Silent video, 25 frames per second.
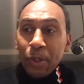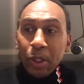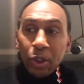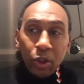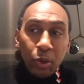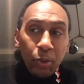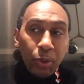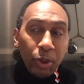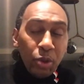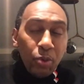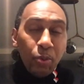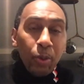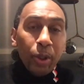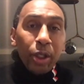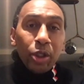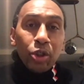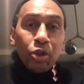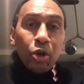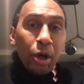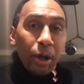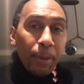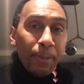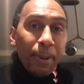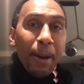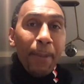So when you want to
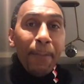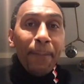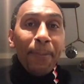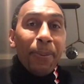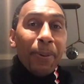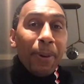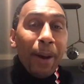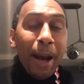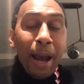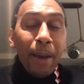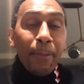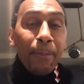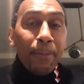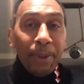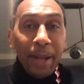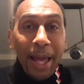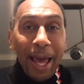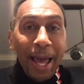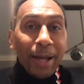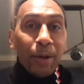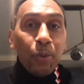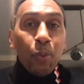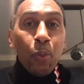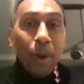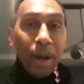talk about
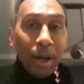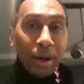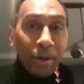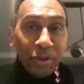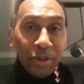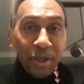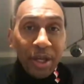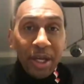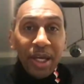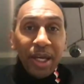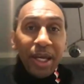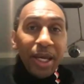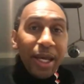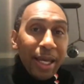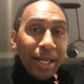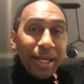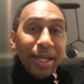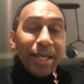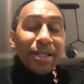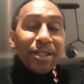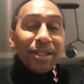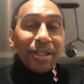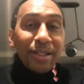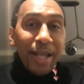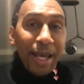black wealth in
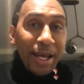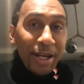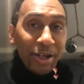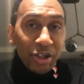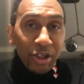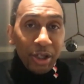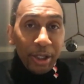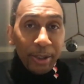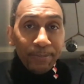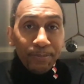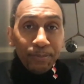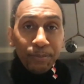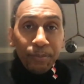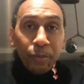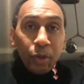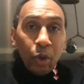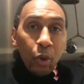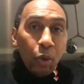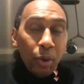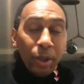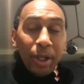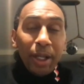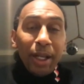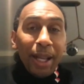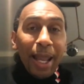this nation
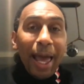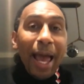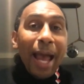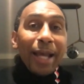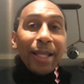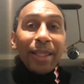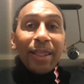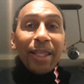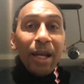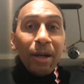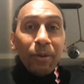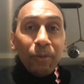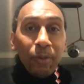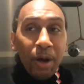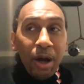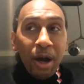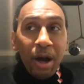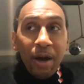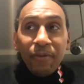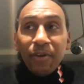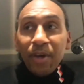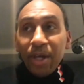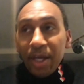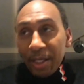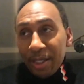or the lack thereof,